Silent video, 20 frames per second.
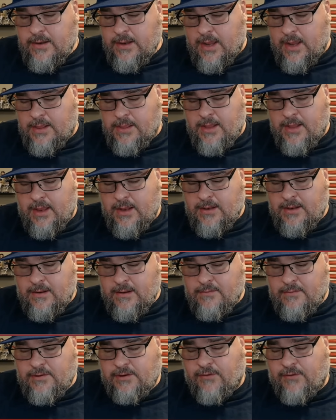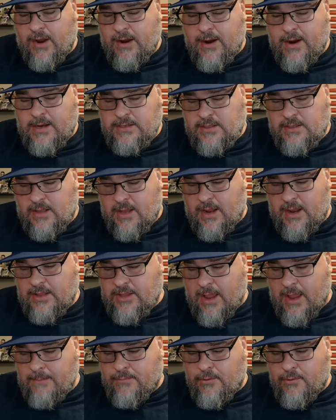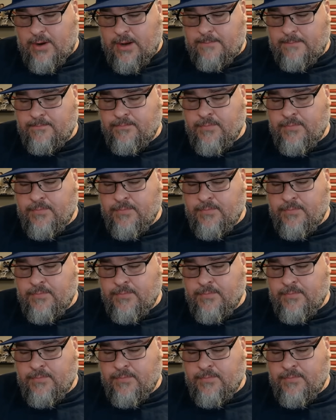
And then it was Fireeisen. Like at that point,